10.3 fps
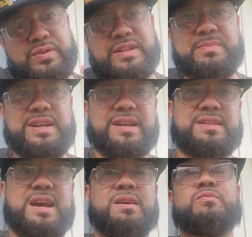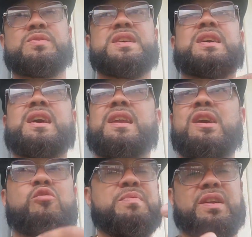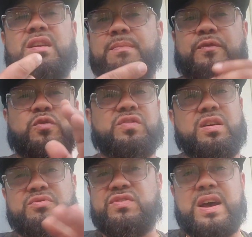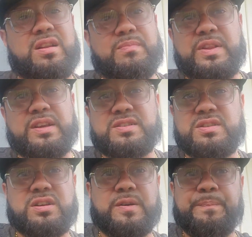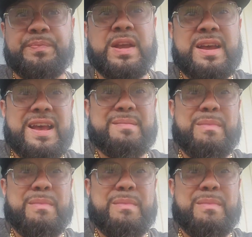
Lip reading: Let me get that. Once I get it, I open it up, fold it up, dry it up, nigga's good. In